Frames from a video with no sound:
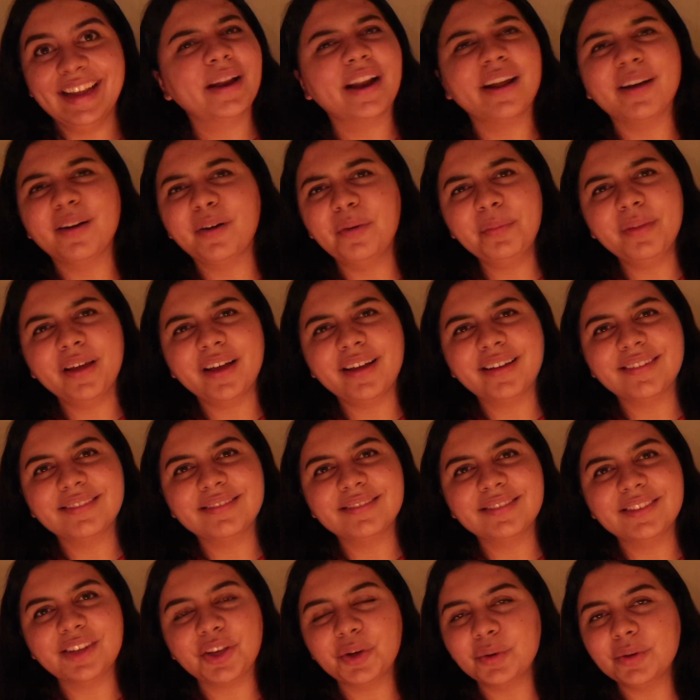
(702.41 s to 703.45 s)
But I hope that
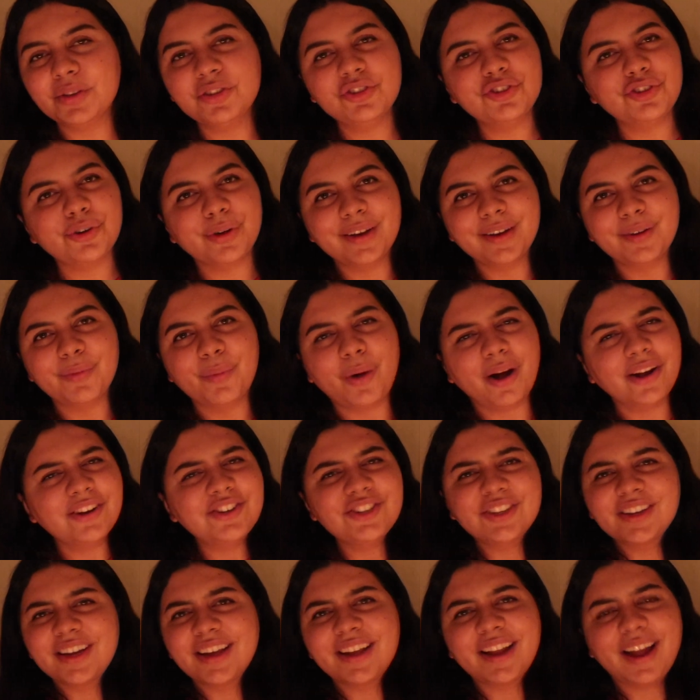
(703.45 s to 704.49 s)
you enjoyed
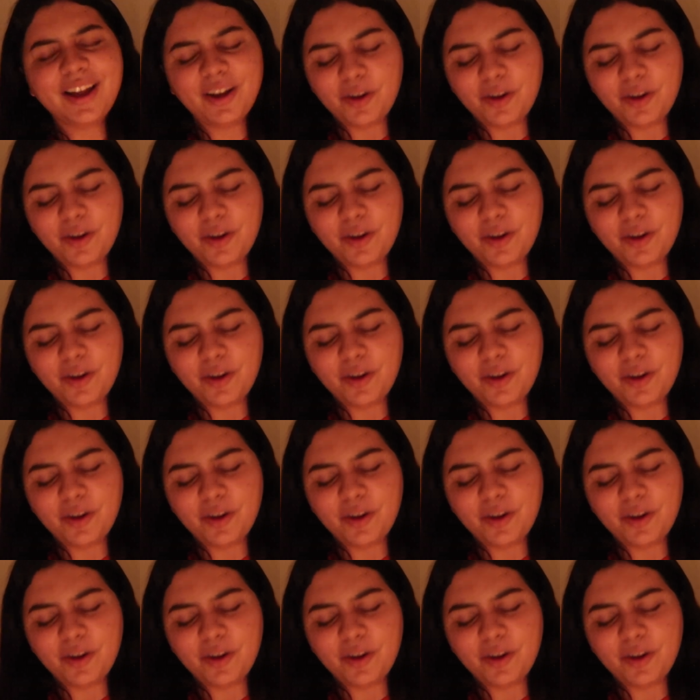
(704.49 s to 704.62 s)
watching it.